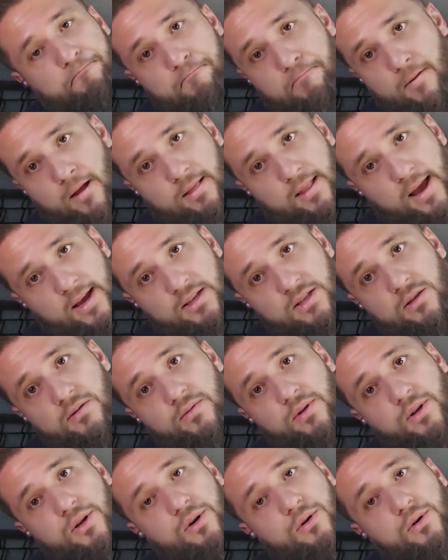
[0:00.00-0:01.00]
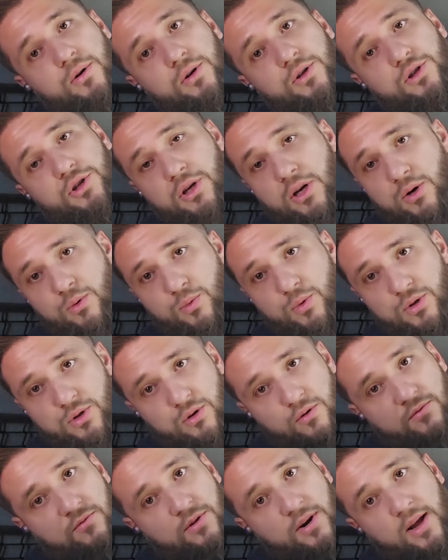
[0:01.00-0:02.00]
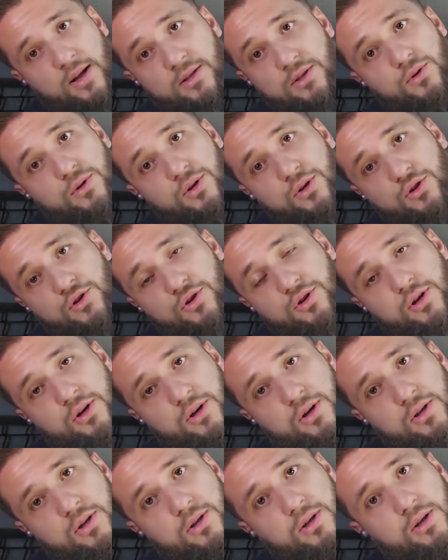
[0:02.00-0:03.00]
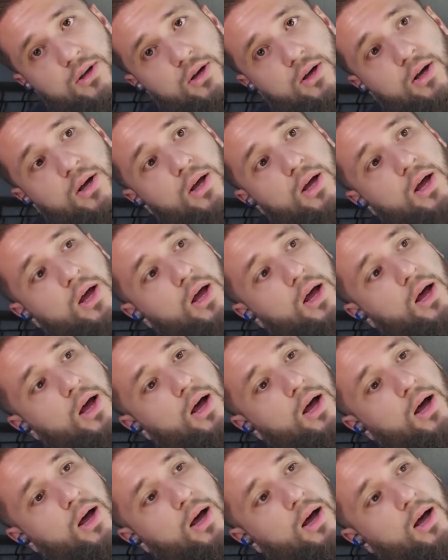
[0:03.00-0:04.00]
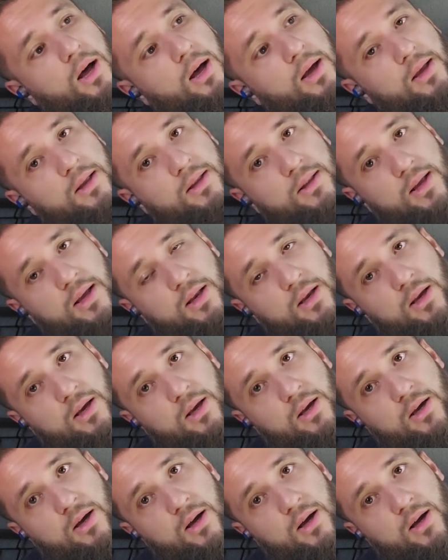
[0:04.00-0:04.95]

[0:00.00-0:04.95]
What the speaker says: Like this video, share with your friends. You can share it in any